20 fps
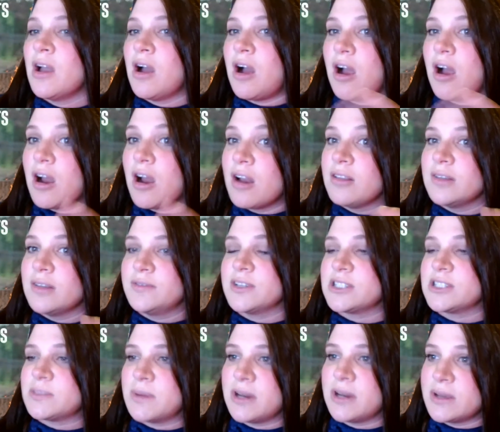our lived
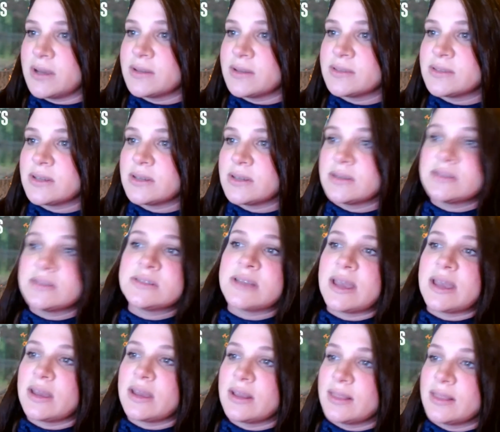experiences
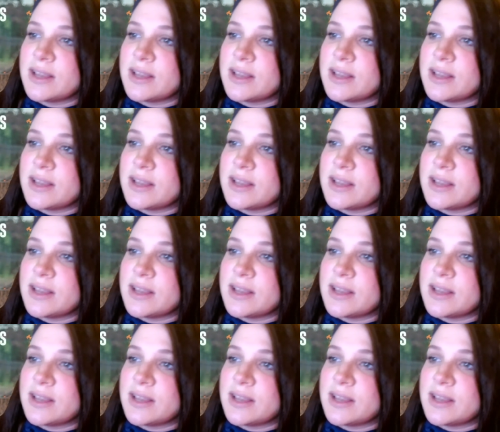and